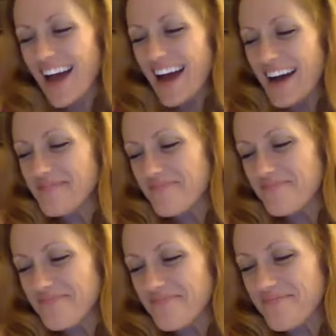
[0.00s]

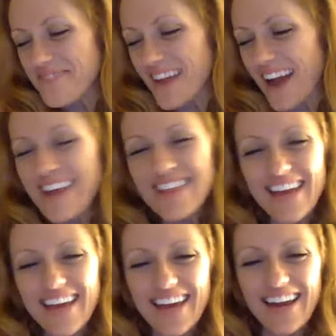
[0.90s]
I
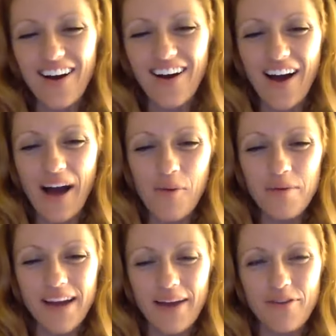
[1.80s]
think, and I'll
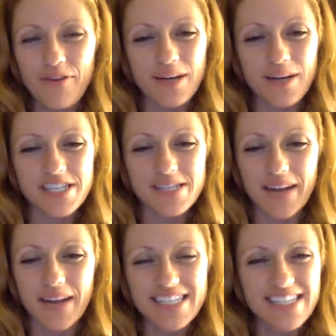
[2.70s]
open it up for questions,
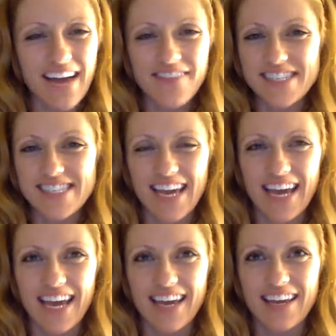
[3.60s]
but I just have to
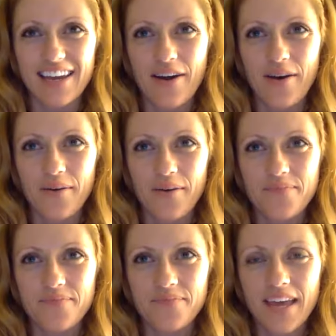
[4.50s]
say, you know,
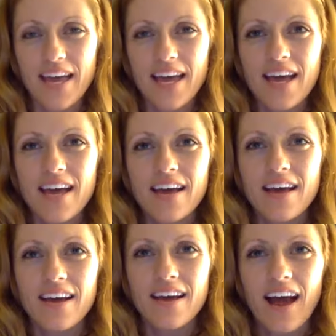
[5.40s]

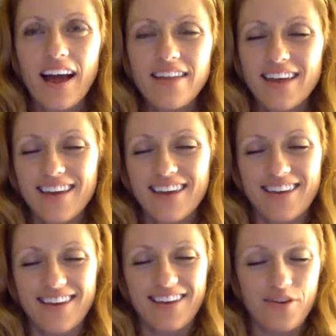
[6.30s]
I think
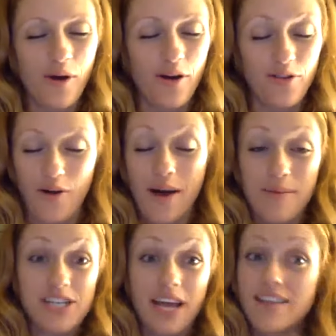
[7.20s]
you all know how
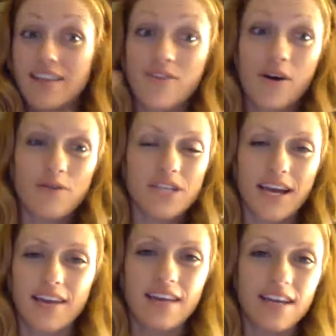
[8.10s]
much I love
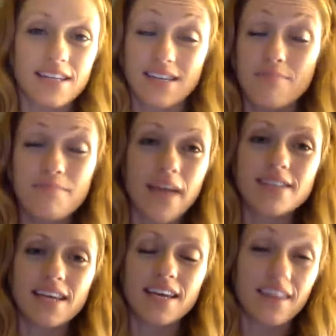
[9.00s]
coaching. I think it's an
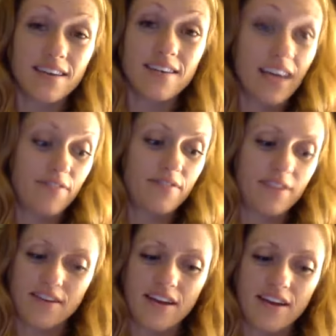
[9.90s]
amazing gift,
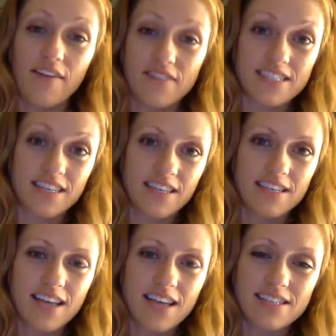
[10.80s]
and obviously
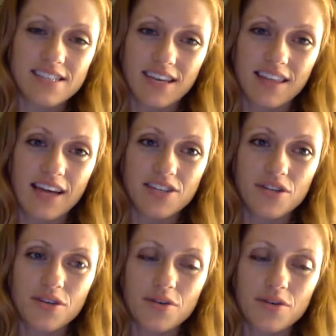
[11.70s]
these guys think that
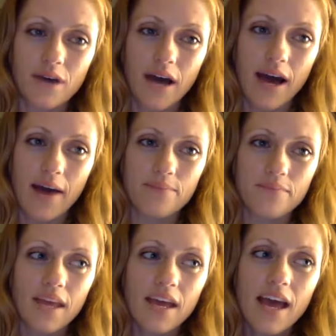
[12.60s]
too.
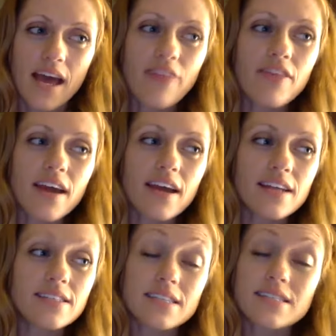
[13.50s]
And
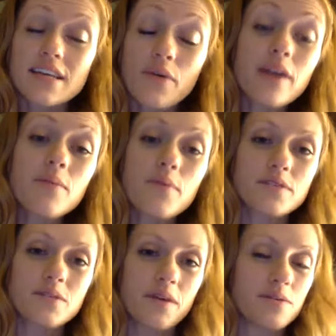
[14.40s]
it's incredible
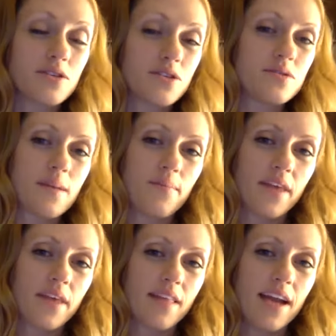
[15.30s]
to be able to do
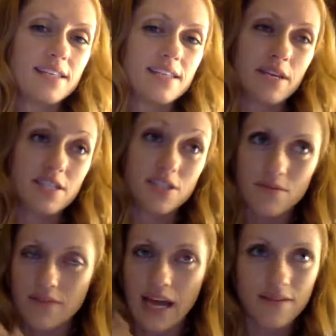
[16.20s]
something that
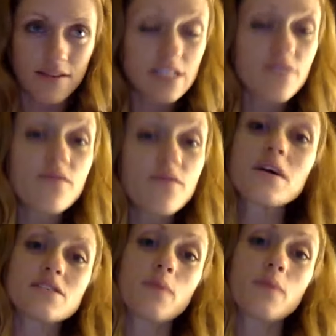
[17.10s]
is
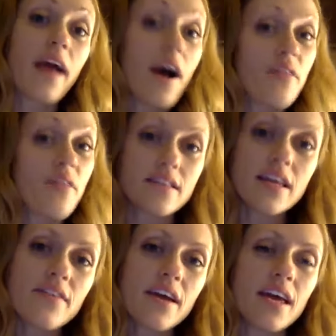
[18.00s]
focused around healthy
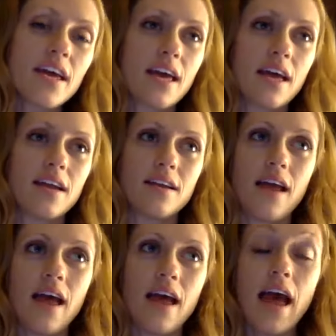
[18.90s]
living and
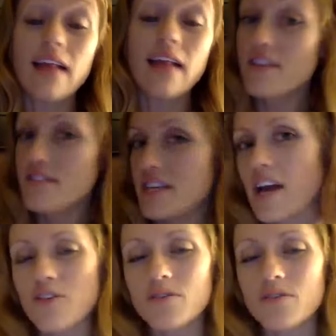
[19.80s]

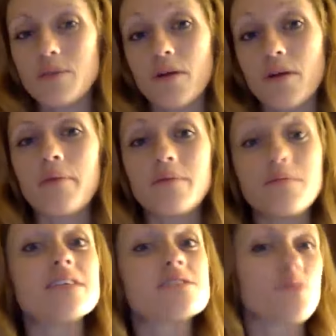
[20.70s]
lifting other people up and
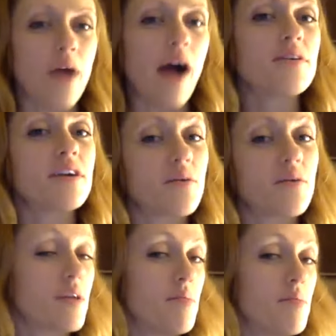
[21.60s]
being surrounded in a
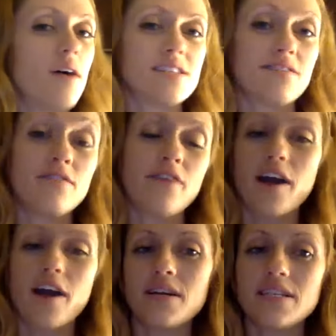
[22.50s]
really positive
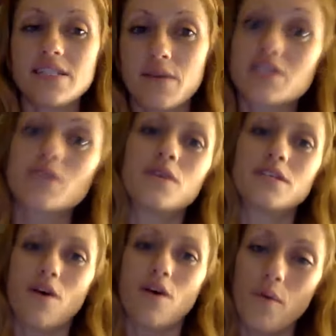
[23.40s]
environment, especially when
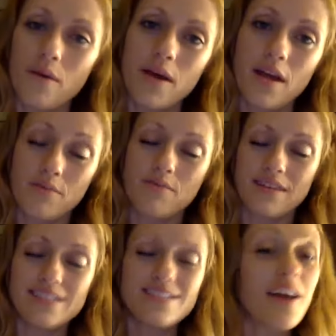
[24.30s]
it's all women.
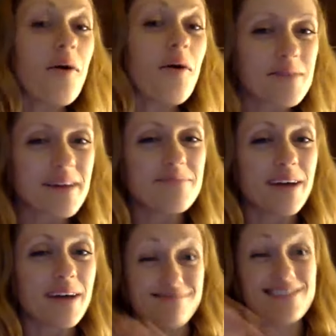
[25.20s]
It's not all women,
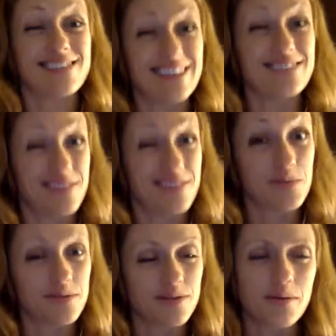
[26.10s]
but Successfit is
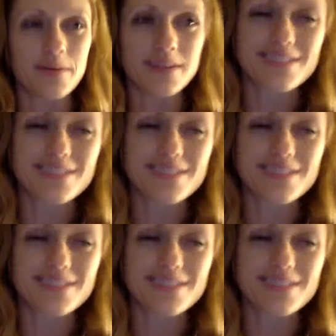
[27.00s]
mostly women.